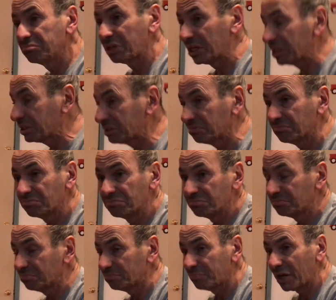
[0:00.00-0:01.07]
like
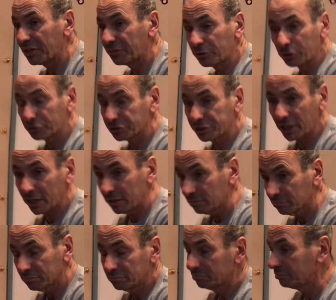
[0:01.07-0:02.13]
by Thursday,
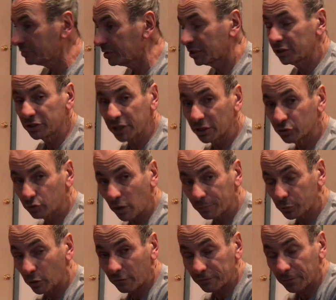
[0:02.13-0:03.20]
things are getting dropped
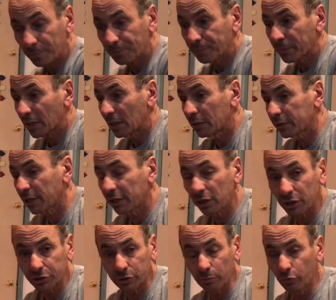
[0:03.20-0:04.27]
off. Okay,
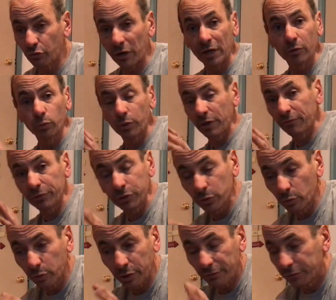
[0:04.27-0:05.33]
custom ground, whatever
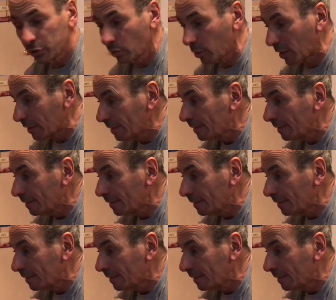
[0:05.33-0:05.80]
you want.